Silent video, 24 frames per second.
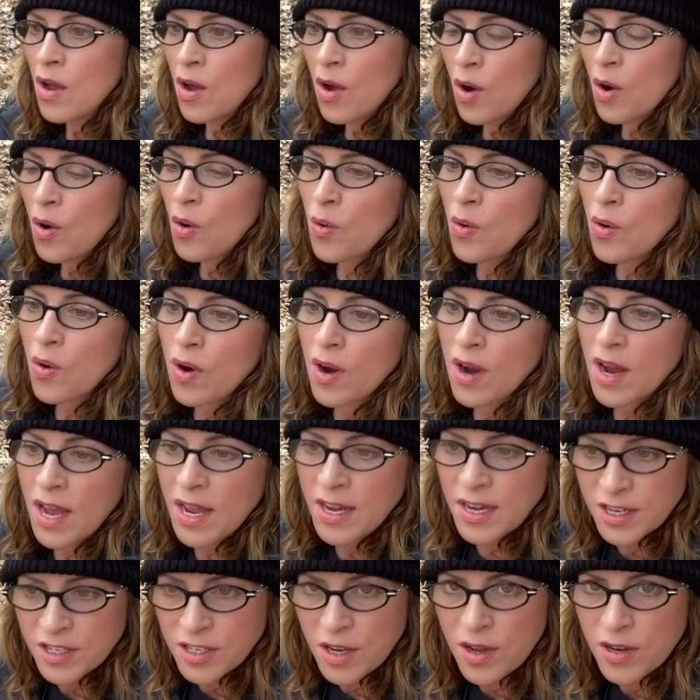or an
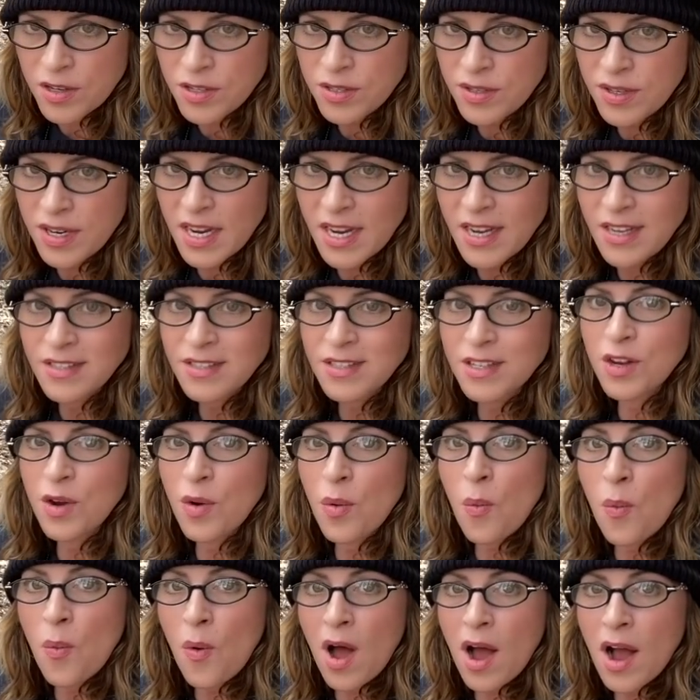adulteress, you're
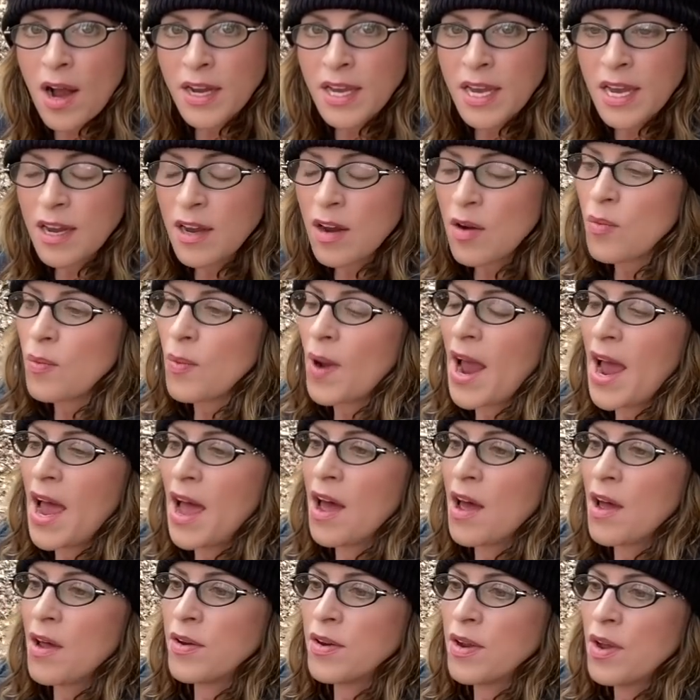walking
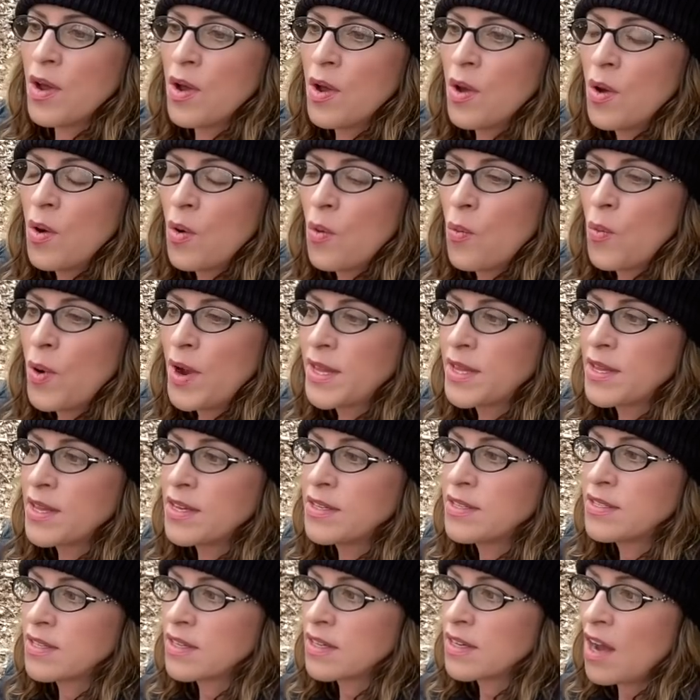around with
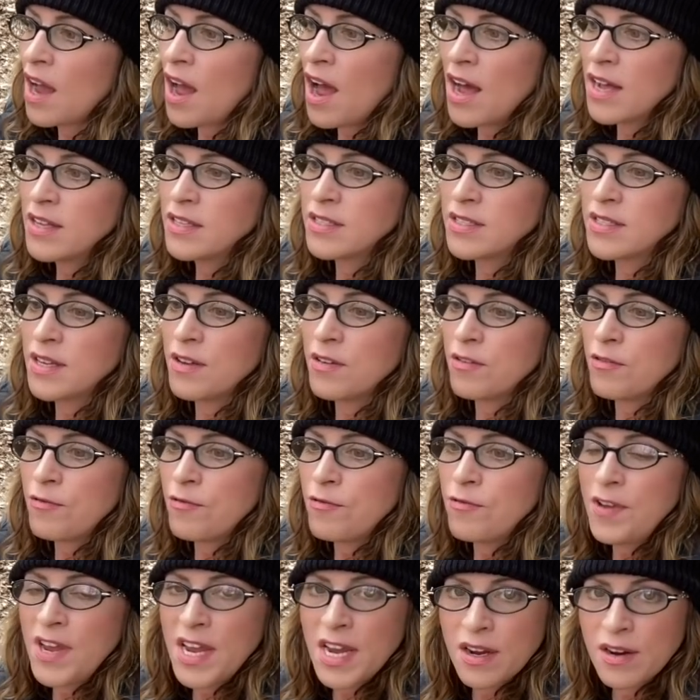this constant
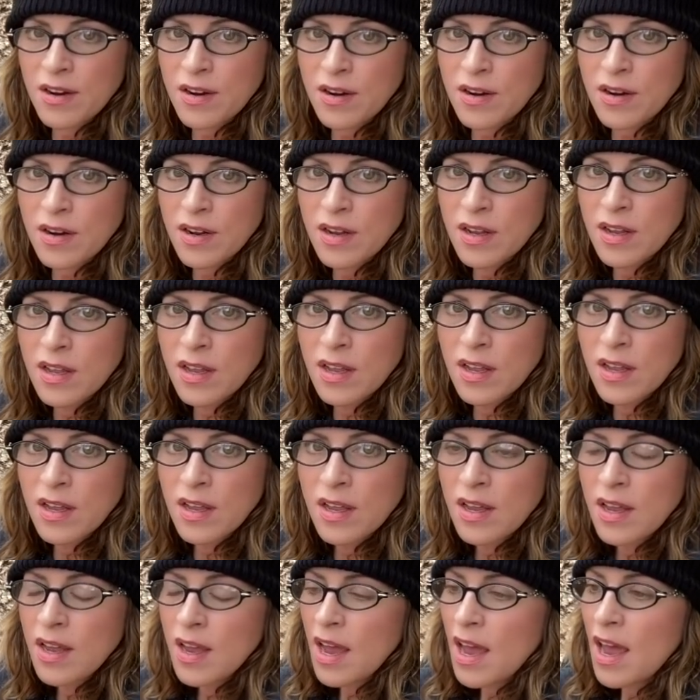fear
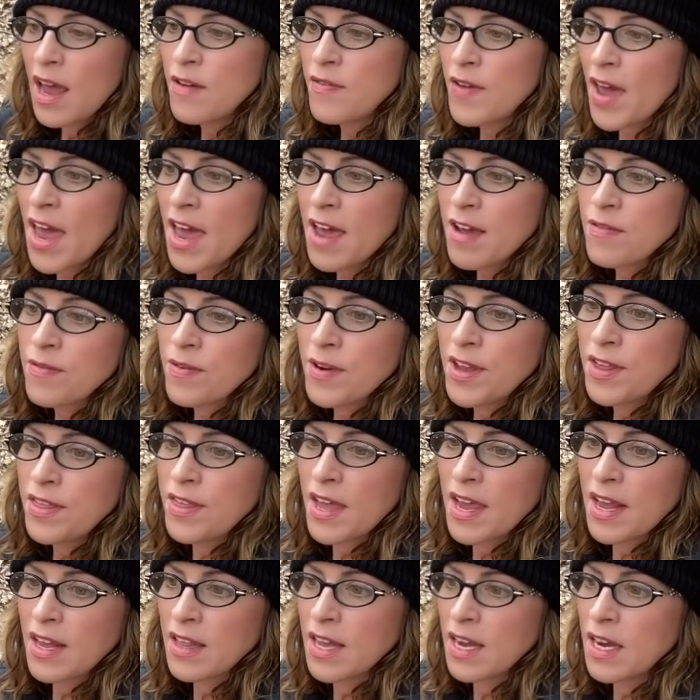of
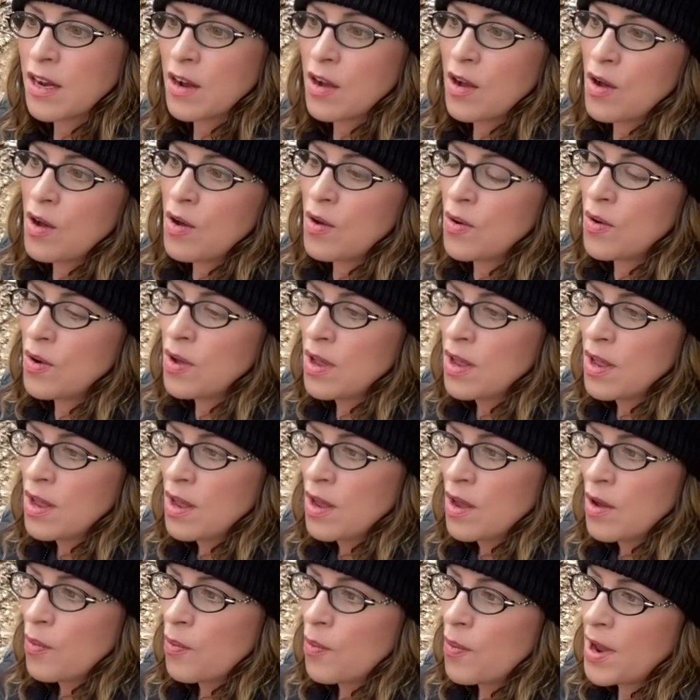everything. Like, oh,
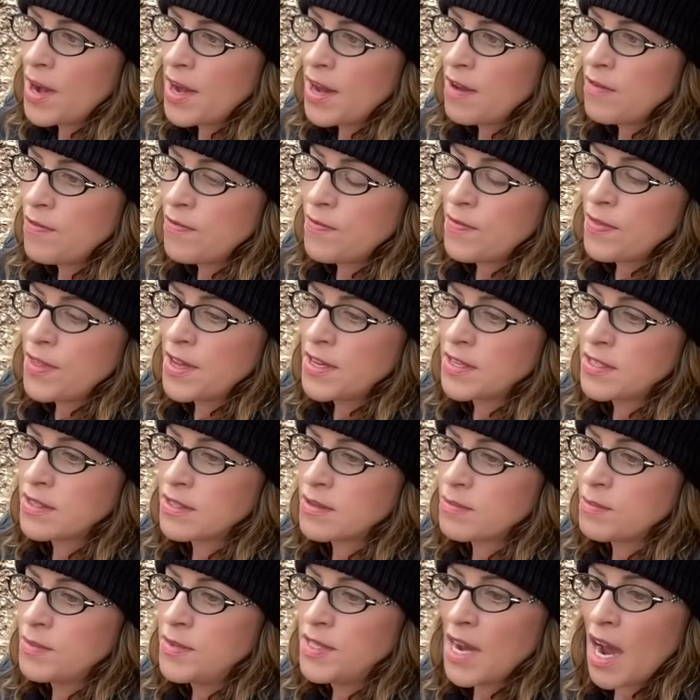what if this
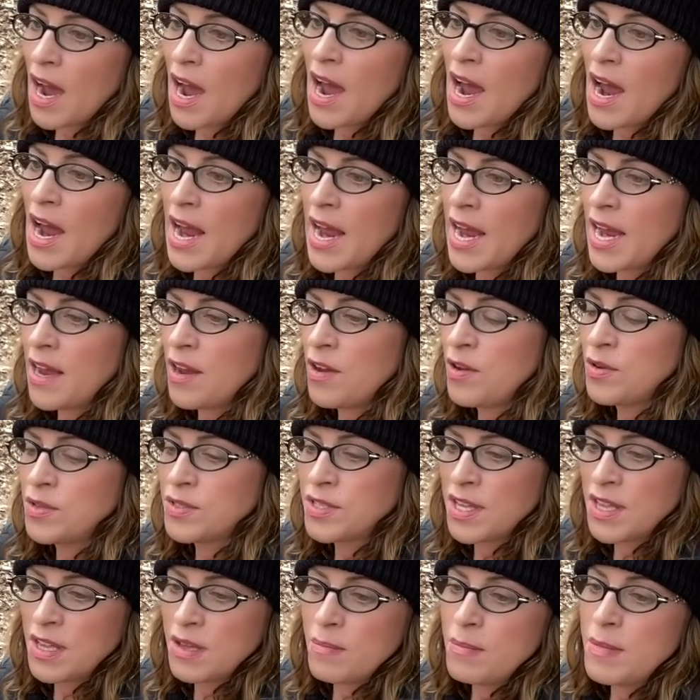guy who's
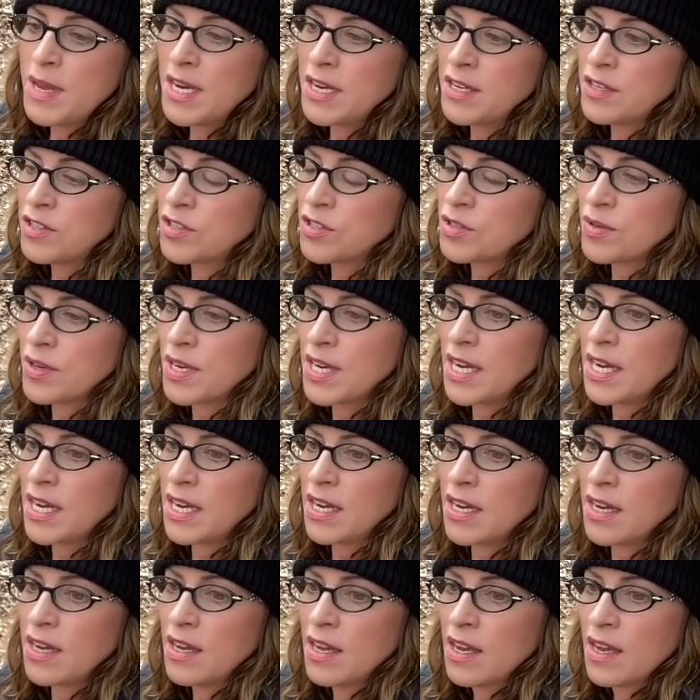in the
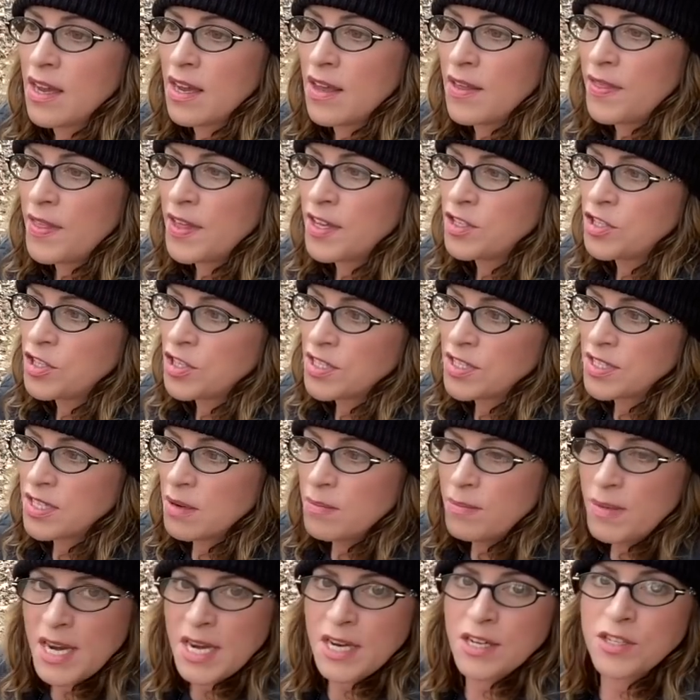ministry, that's just a
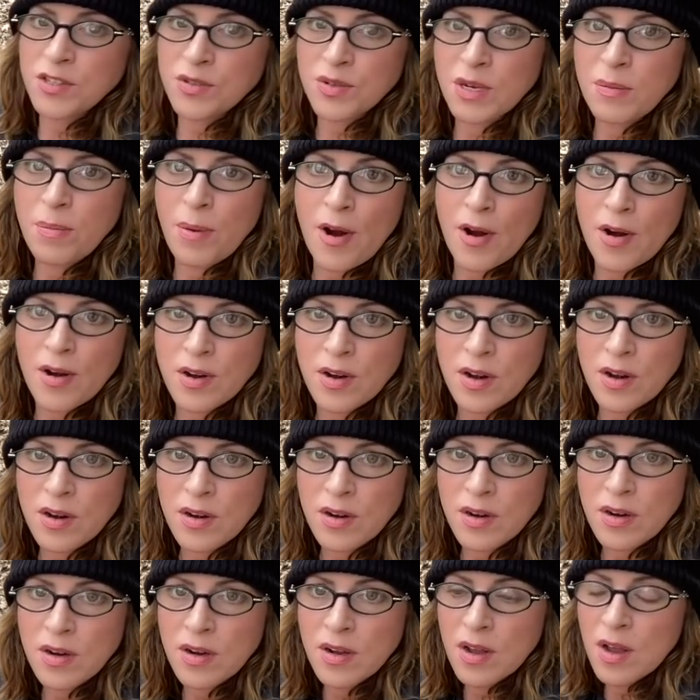ministry
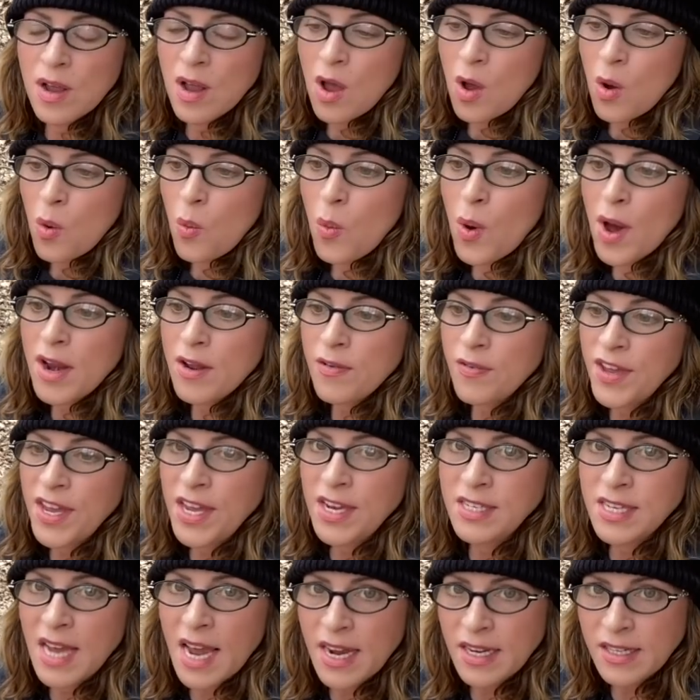partner, what if he
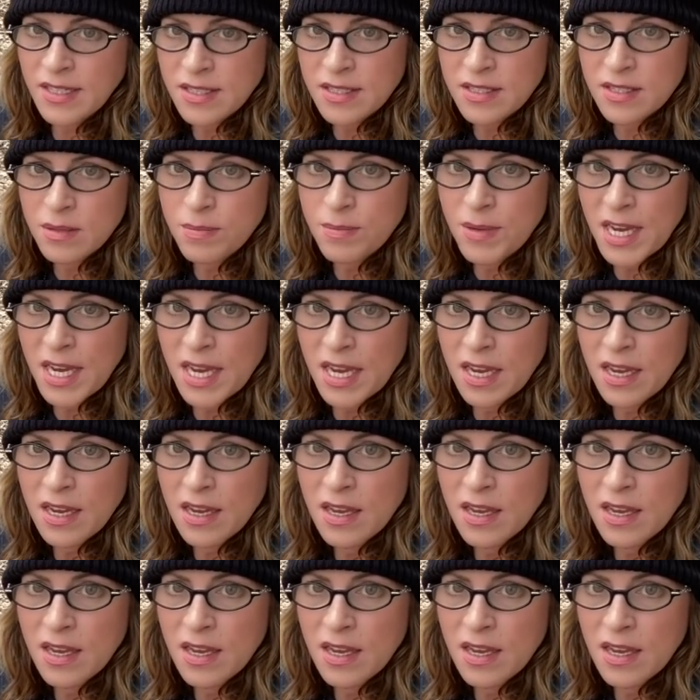texts me